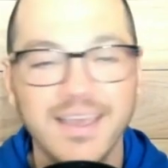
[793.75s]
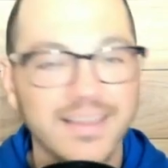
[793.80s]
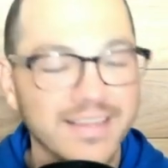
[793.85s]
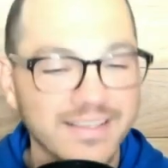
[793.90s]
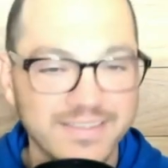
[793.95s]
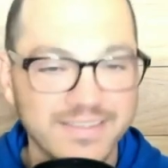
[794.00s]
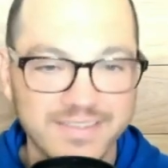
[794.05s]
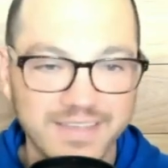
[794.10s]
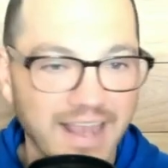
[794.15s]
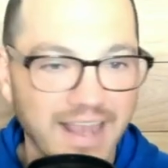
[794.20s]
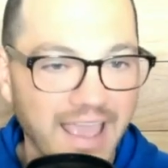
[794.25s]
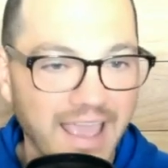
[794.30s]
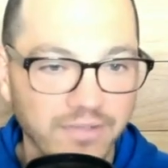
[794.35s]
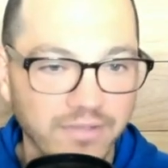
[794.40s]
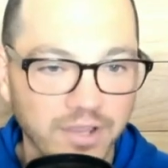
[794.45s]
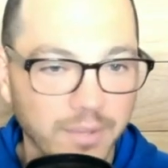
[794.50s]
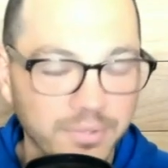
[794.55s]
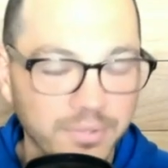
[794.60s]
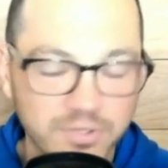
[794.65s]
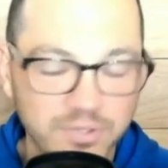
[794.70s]
This is going to have a
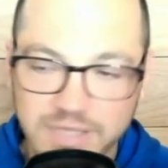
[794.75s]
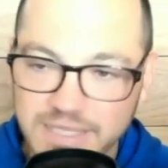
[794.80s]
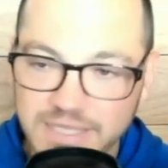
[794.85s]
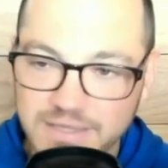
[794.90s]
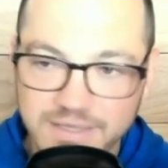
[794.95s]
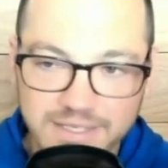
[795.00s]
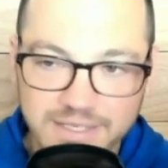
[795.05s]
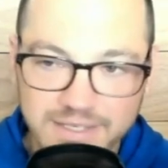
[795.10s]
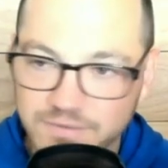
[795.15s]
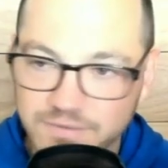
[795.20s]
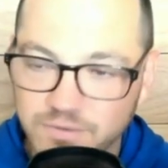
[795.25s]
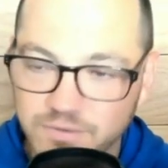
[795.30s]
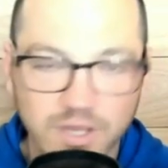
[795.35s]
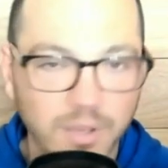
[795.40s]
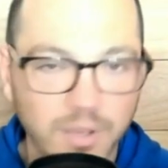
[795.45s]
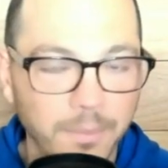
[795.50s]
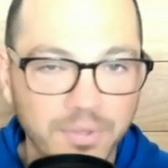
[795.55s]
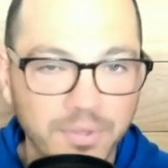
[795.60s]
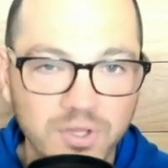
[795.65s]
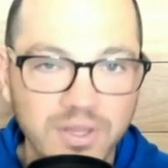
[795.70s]
completely different
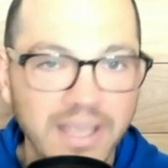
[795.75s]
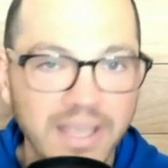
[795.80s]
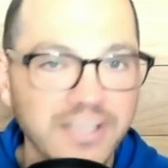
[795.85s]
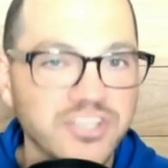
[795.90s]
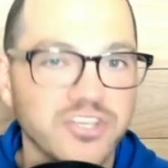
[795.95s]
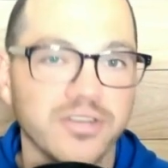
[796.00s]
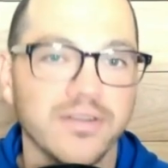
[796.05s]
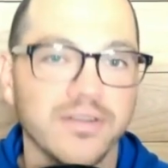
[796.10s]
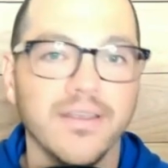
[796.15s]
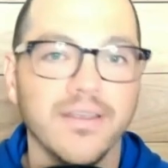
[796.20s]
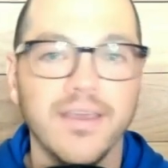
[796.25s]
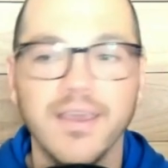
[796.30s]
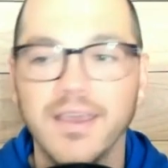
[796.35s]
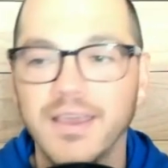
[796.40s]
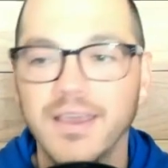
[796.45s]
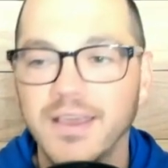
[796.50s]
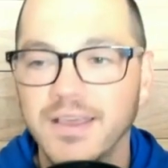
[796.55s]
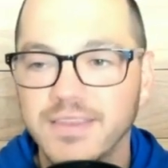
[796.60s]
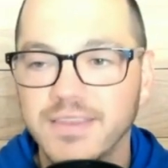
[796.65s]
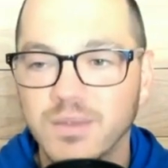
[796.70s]
complexion
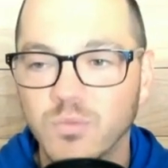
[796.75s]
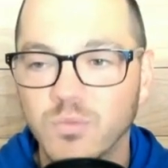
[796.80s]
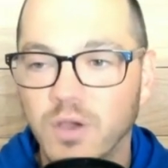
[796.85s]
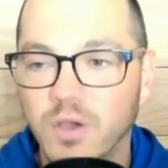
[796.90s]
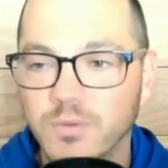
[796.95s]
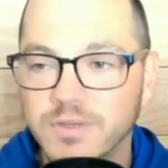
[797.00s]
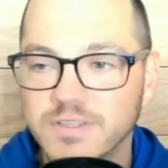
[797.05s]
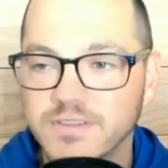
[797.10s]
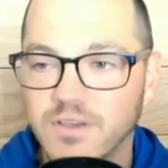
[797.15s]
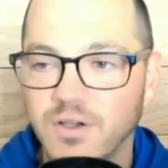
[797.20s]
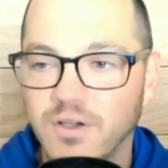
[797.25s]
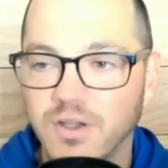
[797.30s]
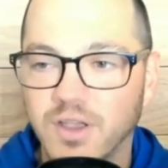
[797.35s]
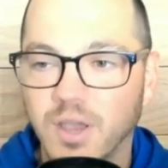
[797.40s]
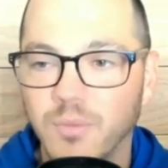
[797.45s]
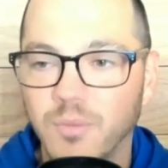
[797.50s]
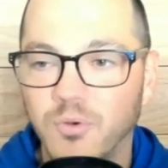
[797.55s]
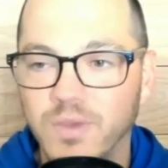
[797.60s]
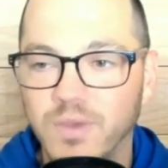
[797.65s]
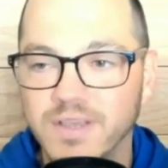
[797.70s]
than what we saw a
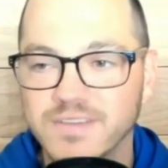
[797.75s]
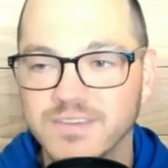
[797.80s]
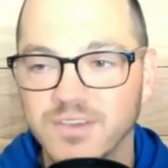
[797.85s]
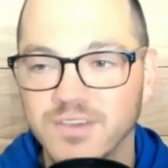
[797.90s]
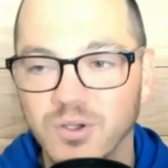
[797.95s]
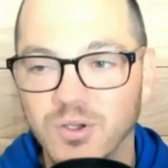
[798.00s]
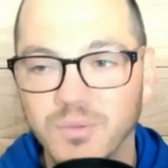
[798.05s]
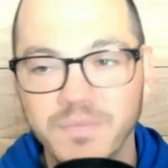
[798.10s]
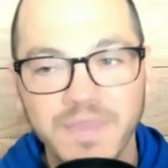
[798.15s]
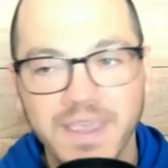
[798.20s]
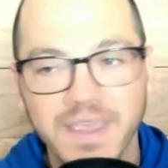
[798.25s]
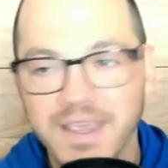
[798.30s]
couple weeks ago.